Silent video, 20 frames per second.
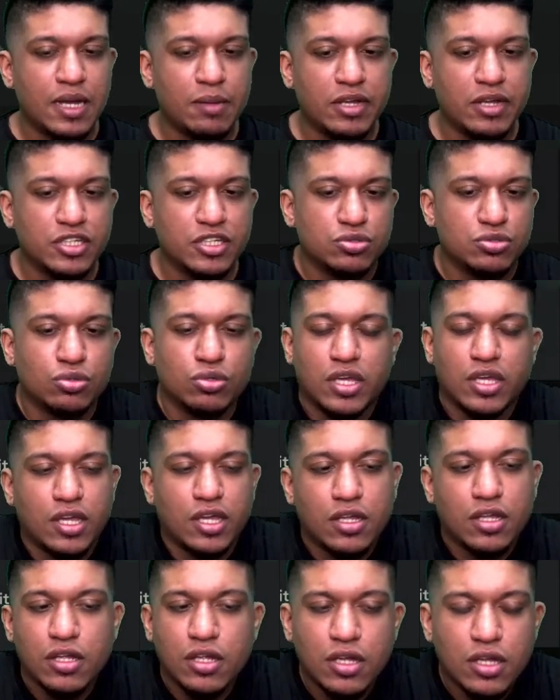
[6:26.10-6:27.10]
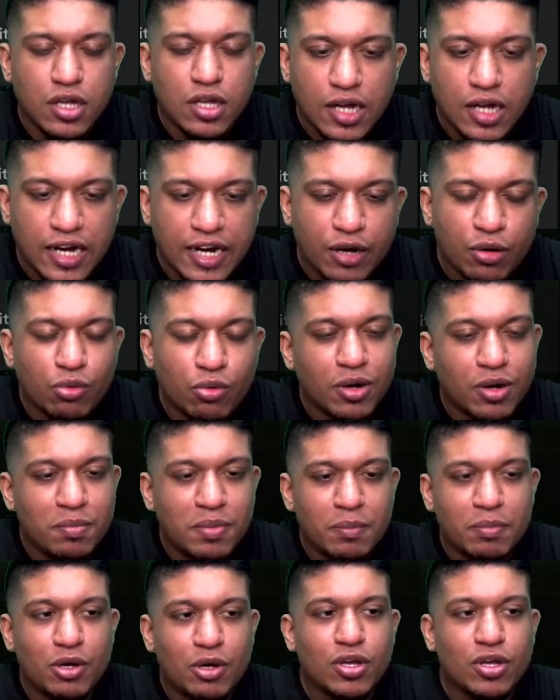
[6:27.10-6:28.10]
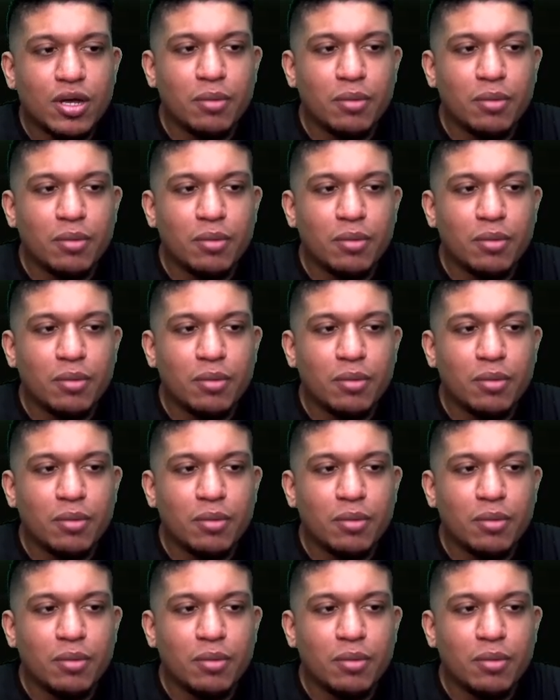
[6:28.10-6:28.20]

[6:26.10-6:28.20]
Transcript: like, it's okay. I don't want people to come